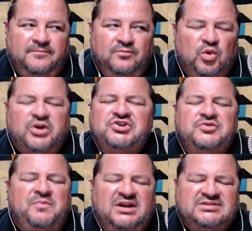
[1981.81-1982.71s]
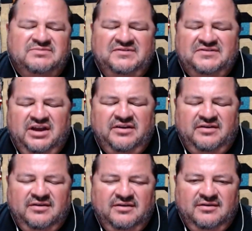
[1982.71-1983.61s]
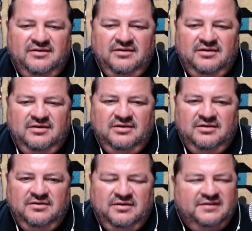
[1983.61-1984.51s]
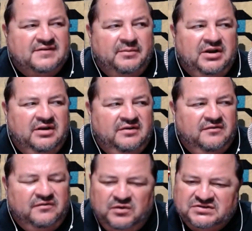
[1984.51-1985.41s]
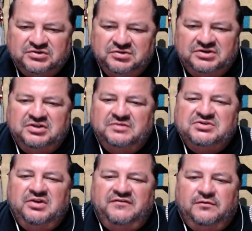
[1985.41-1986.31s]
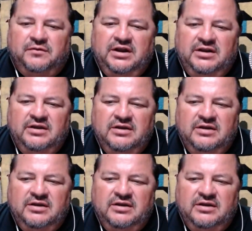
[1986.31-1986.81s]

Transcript: What could you possibly have done that somebody wasn't doing to themselves already?